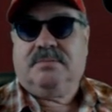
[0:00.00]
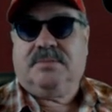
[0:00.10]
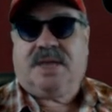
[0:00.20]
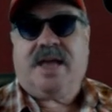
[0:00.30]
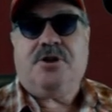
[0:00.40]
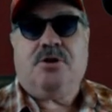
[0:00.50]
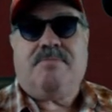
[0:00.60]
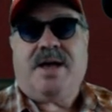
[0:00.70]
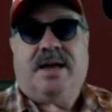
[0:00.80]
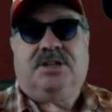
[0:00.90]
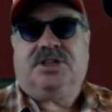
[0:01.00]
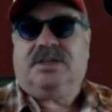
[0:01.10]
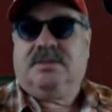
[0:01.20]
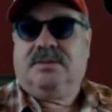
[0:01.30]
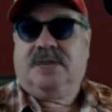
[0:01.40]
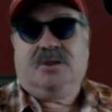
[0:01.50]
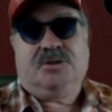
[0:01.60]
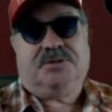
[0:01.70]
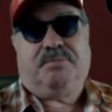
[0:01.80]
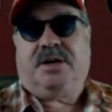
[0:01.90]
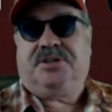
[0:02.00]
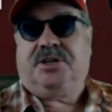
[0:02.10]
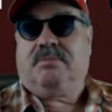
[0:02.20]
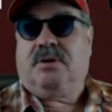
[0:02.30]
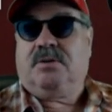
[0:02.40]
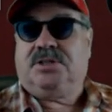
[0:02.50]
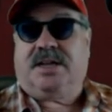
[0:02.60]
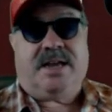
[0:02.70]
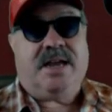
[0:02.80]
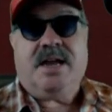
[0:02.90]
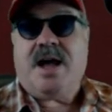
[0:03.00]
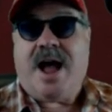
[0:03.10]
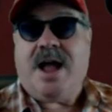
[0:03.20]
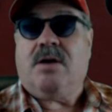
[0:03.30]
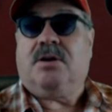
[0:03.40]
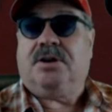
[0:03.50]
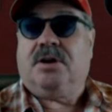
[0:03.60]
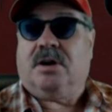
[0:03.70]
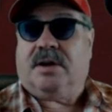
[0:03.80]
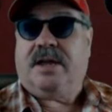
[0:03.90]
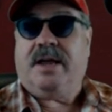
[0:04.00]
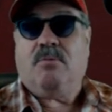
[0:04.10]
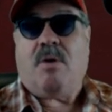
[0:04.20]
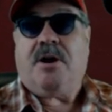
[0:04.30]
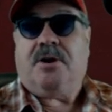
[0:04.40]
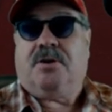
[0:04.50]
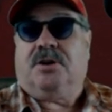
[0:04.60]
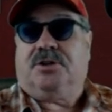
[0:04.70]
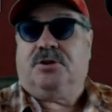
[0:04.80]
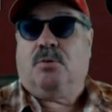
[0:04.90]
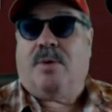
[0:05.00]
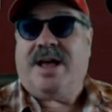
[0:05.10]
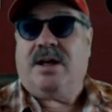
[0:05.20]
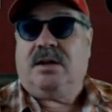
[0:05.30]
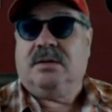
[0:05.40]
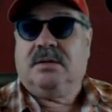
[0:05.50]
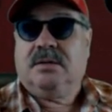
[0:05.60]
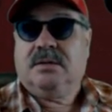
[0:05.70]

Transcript: But can you imagine? Here's President Moseley. He hired her. He wanted her to do well.